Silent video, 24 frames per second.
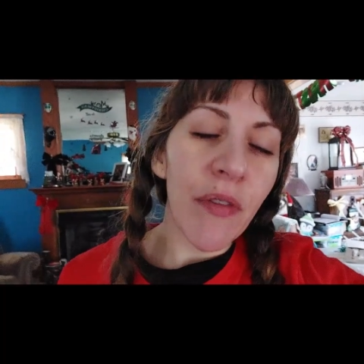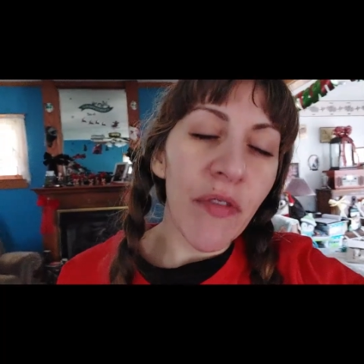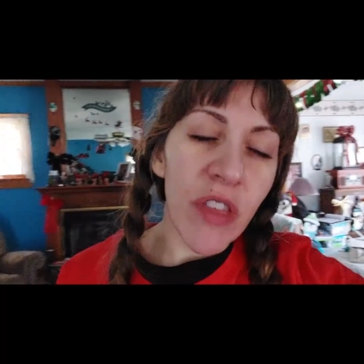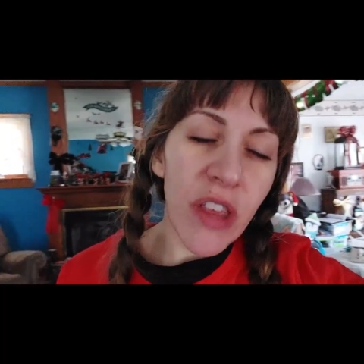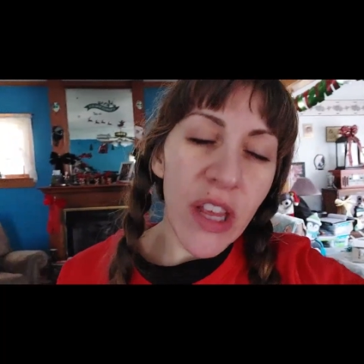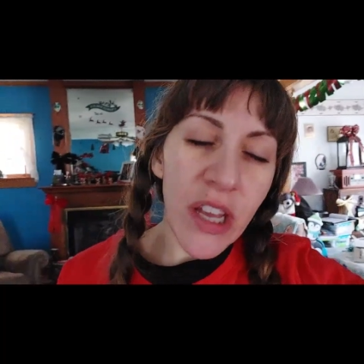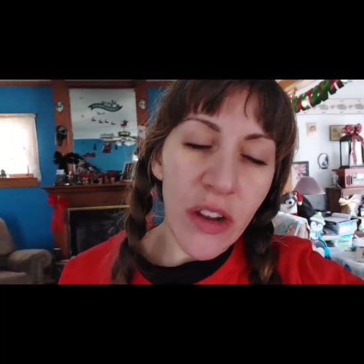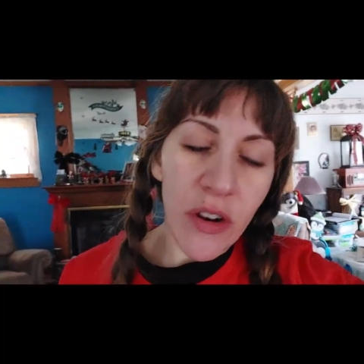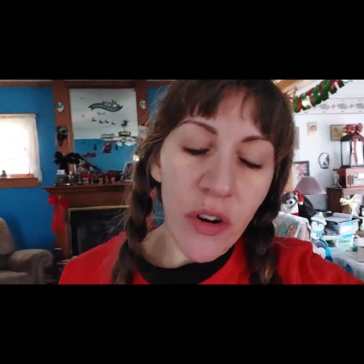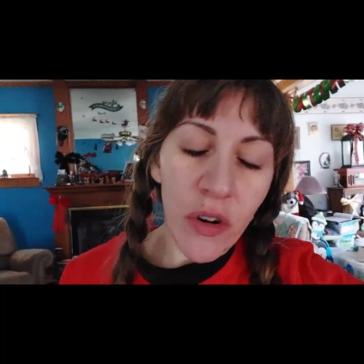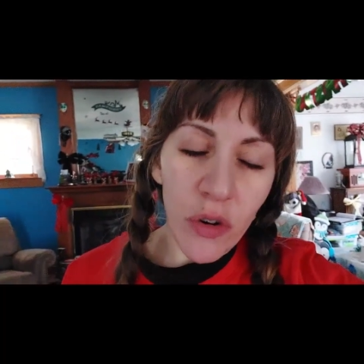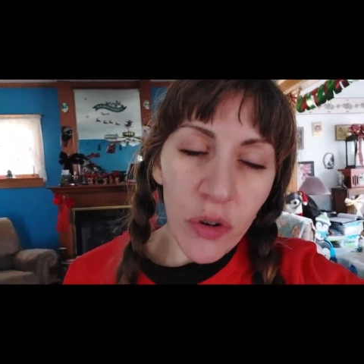of
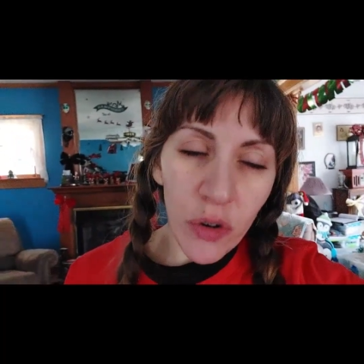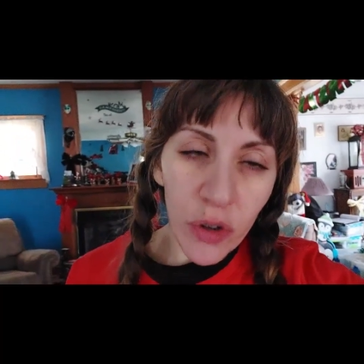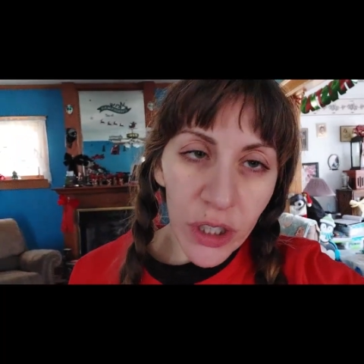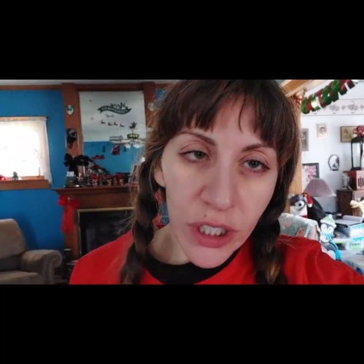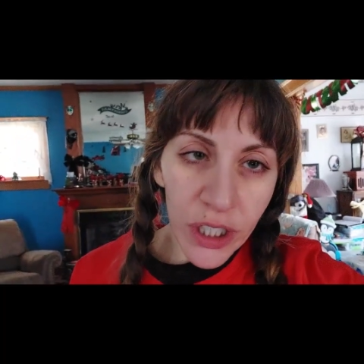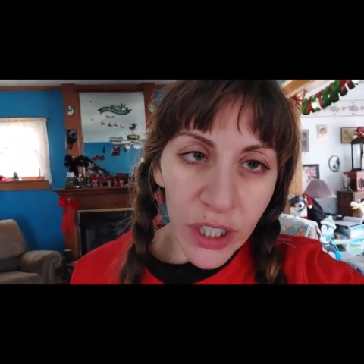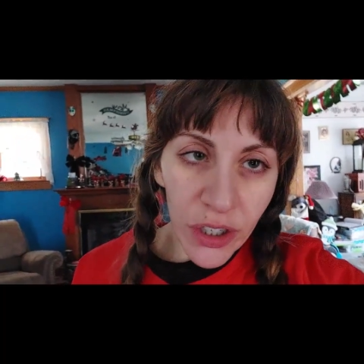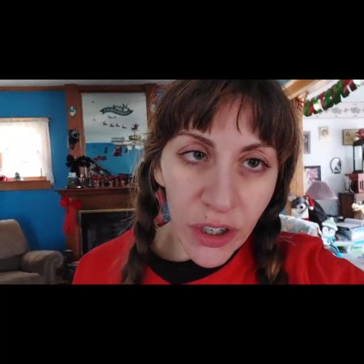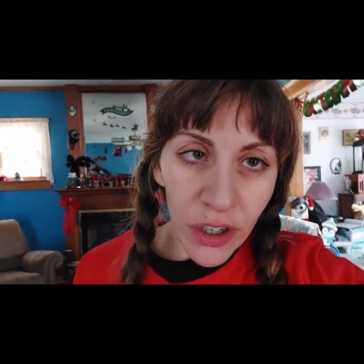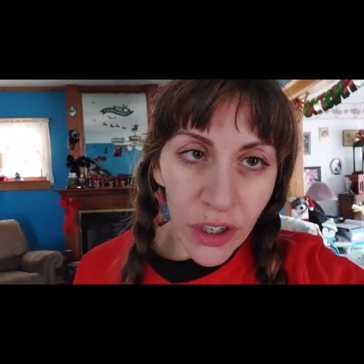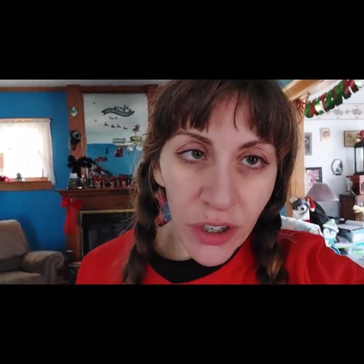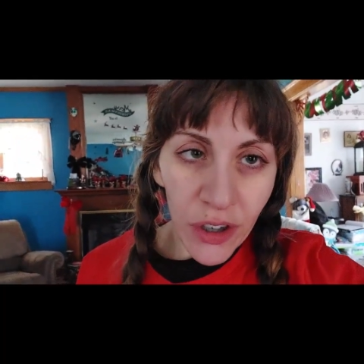the
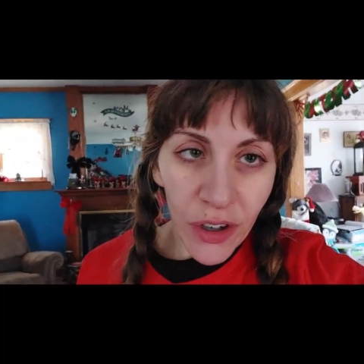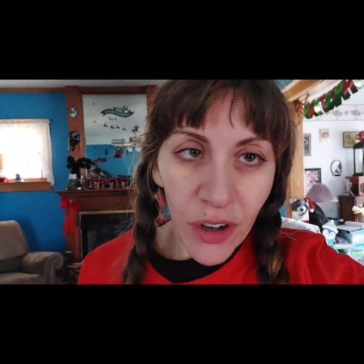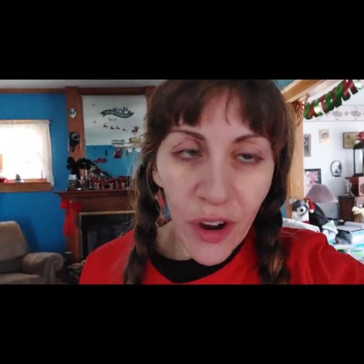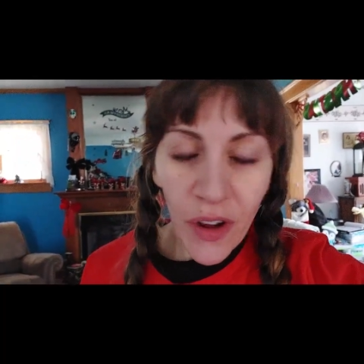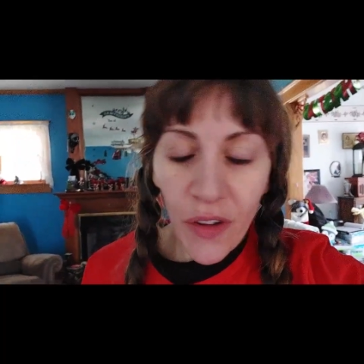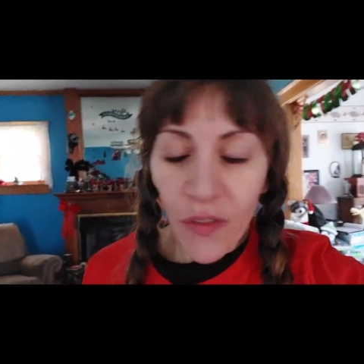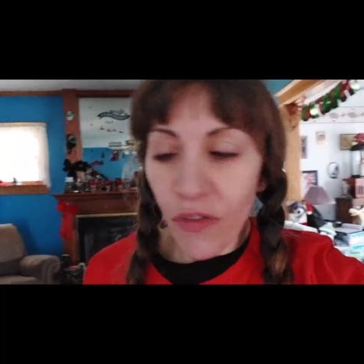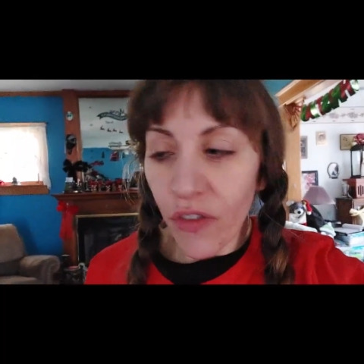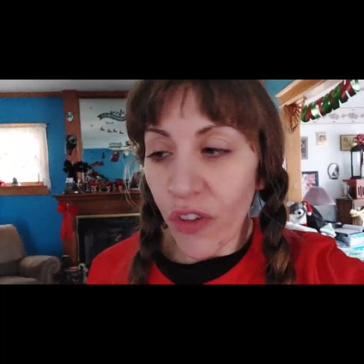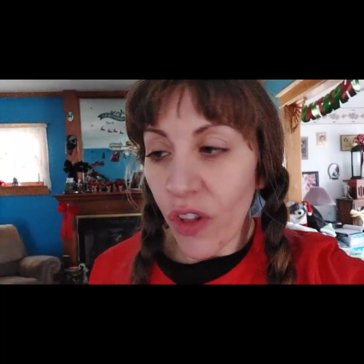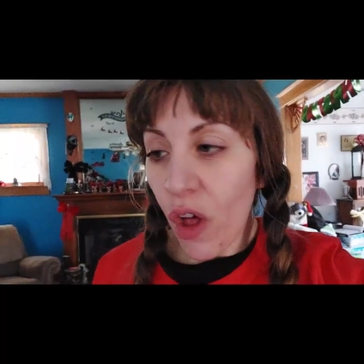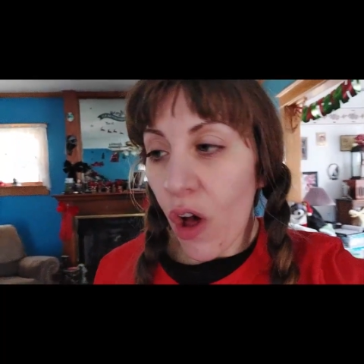earlier
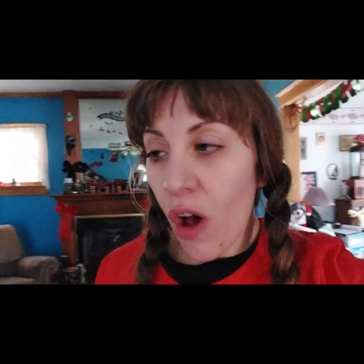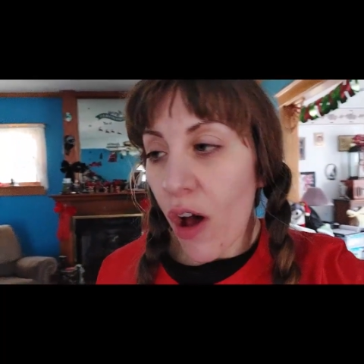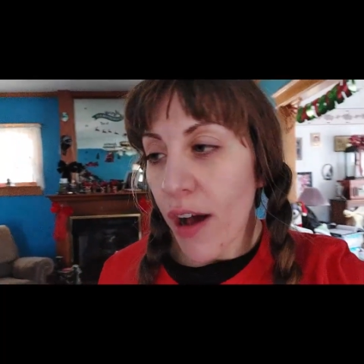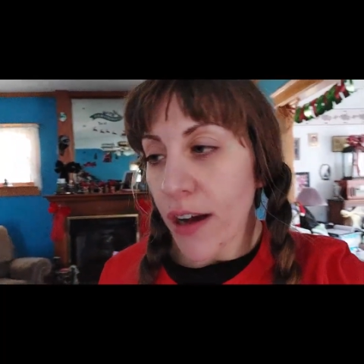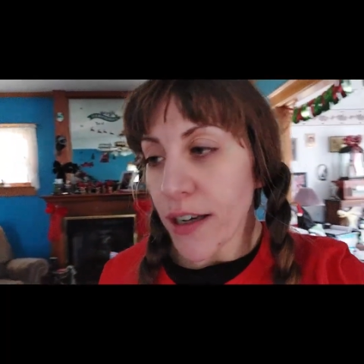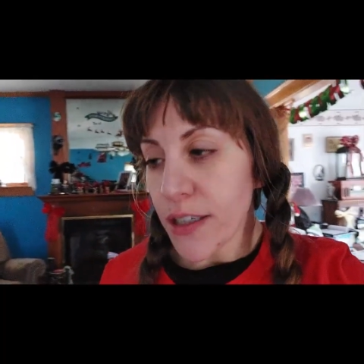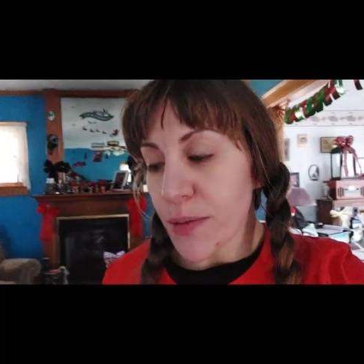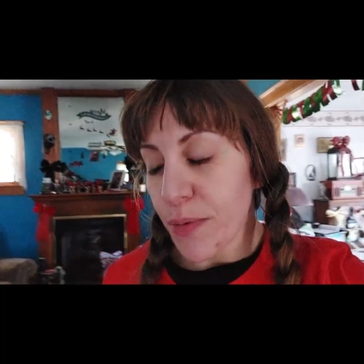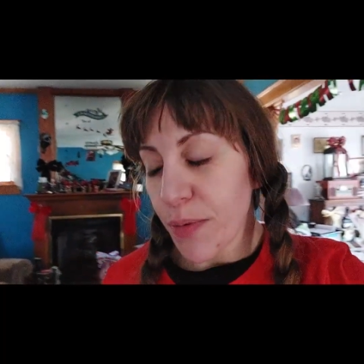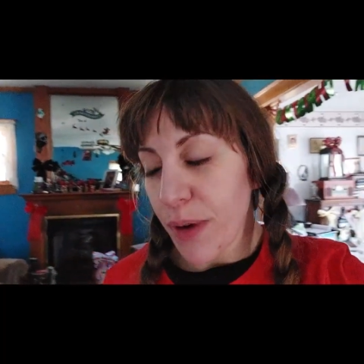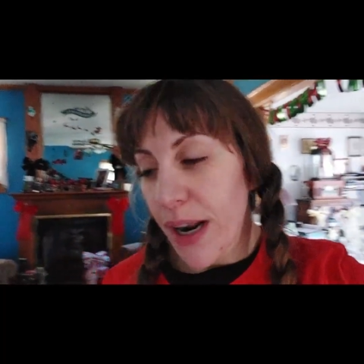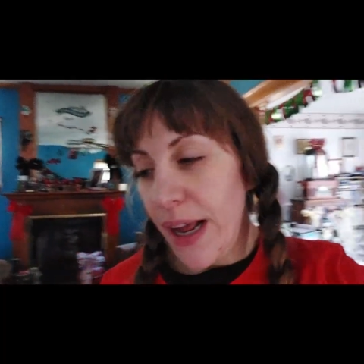
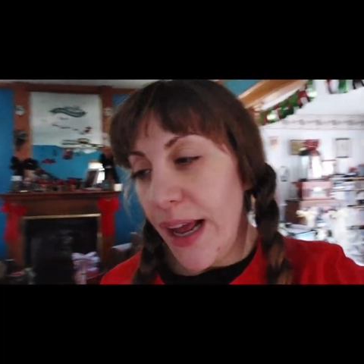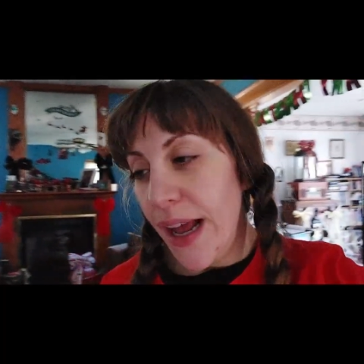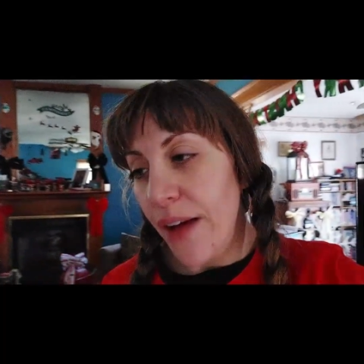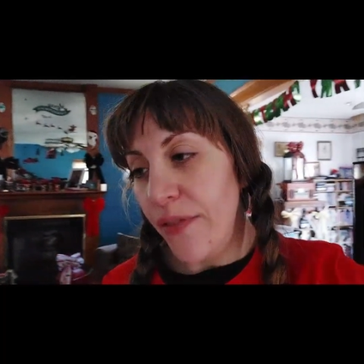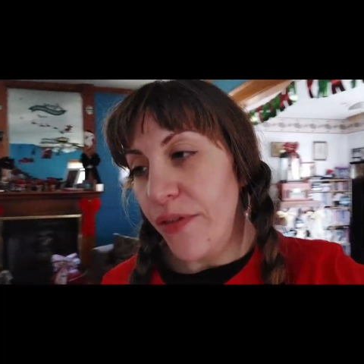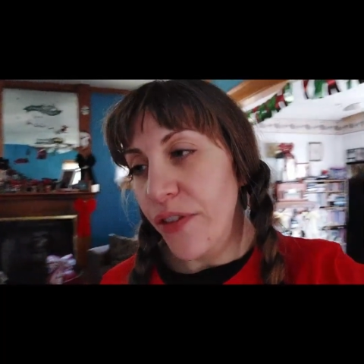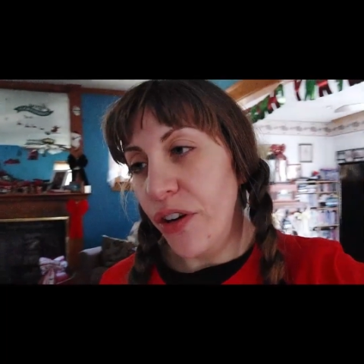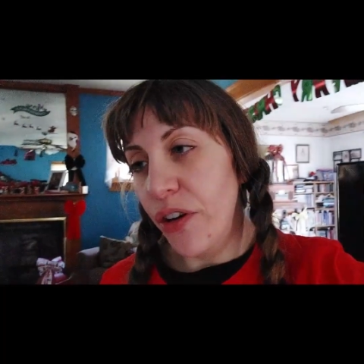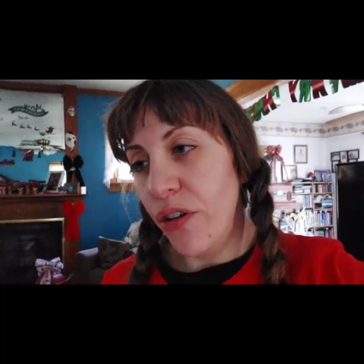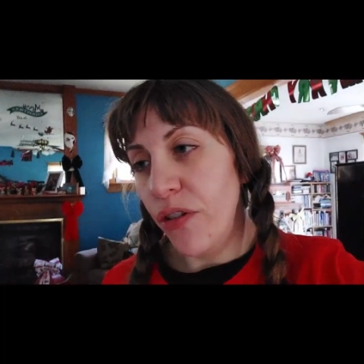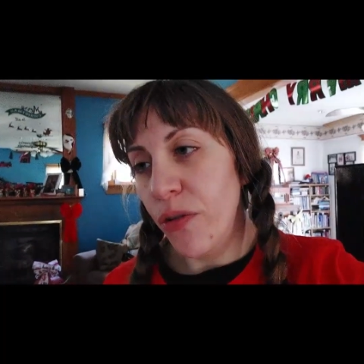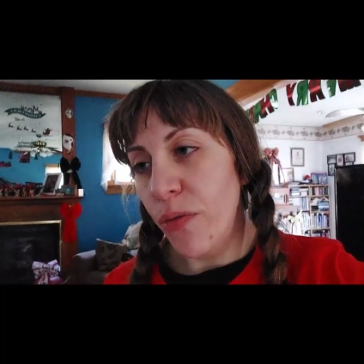vlogs when I have
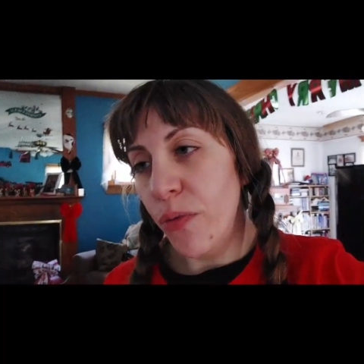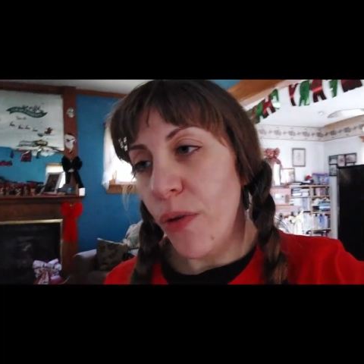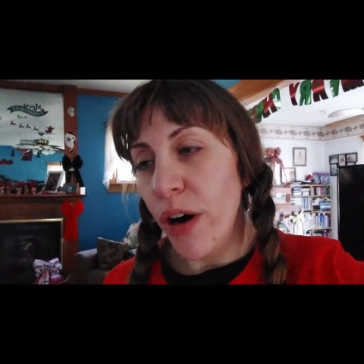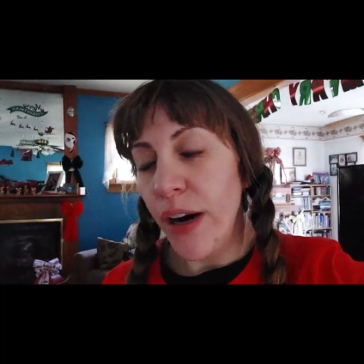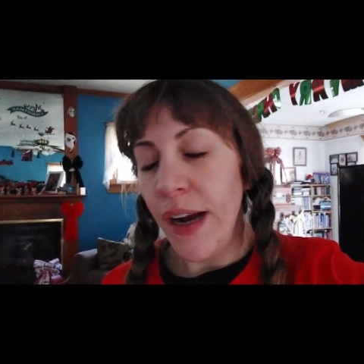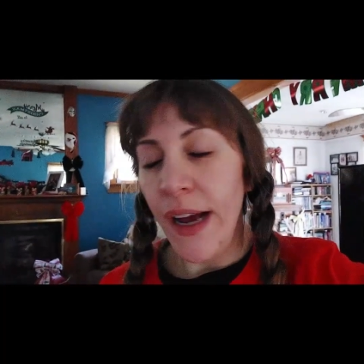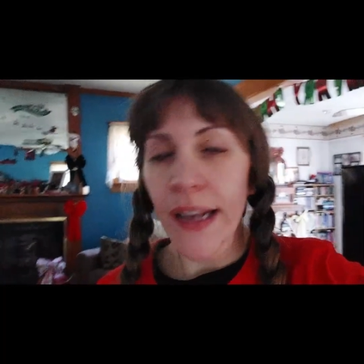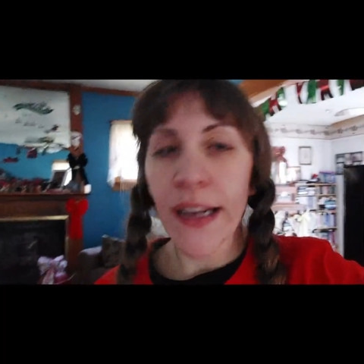to go to work.